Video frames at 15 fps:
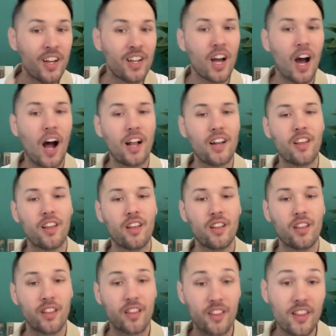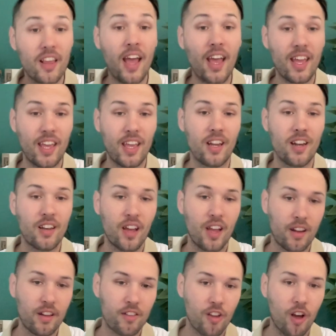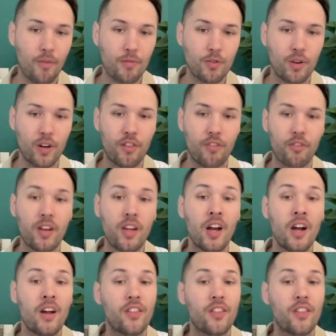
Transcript: God saying in Psalm 23,